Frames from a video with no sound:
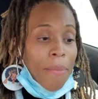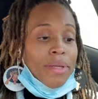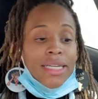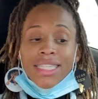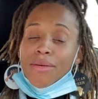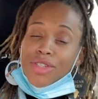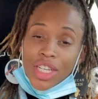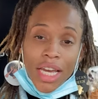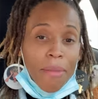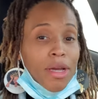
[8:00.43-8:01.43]
Please double
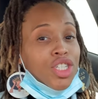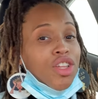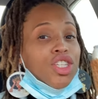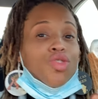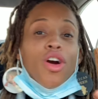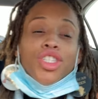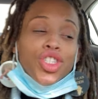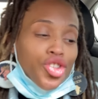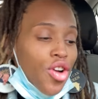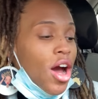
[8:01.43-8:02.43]
check and make sure that you are
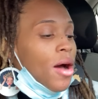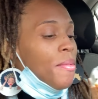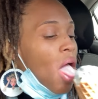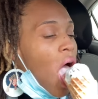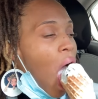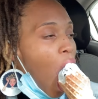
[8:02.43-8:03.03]
subscribed